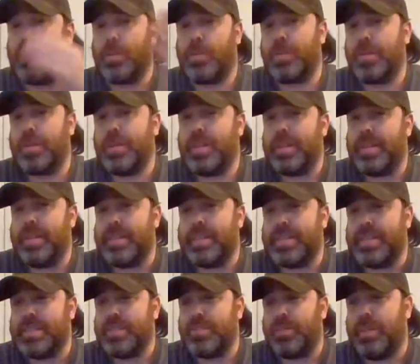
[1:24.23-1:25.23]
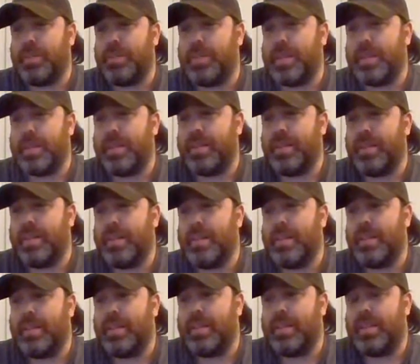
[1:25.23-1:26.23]
Corey is streaming
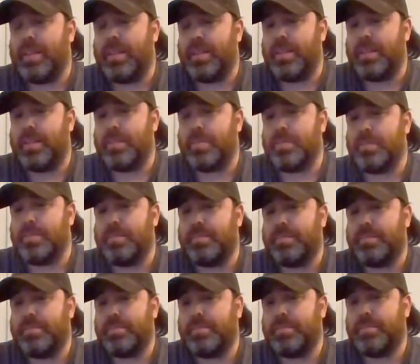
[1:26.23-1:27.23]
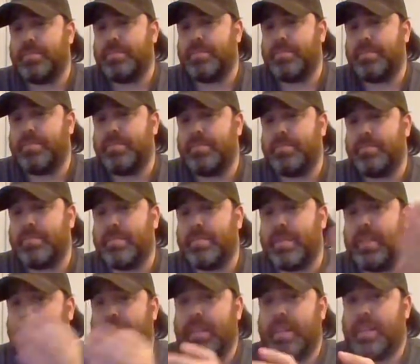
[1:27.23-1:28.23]
um,
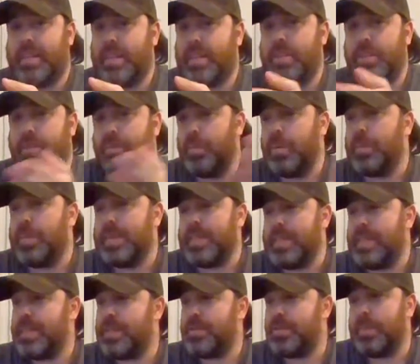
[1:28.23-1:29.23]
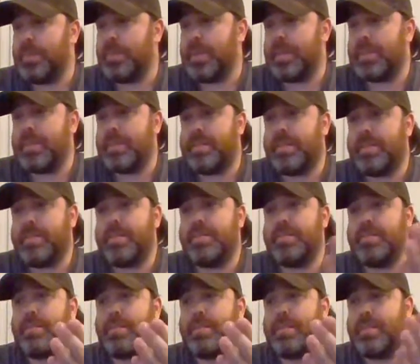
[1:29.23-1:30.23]
another Women's History Month
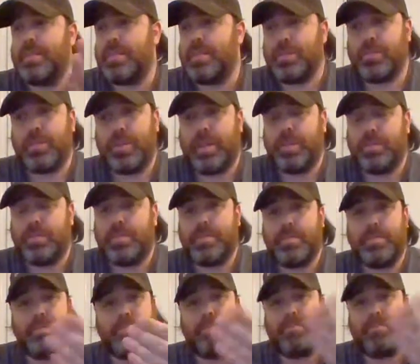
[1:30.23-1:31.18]
stream.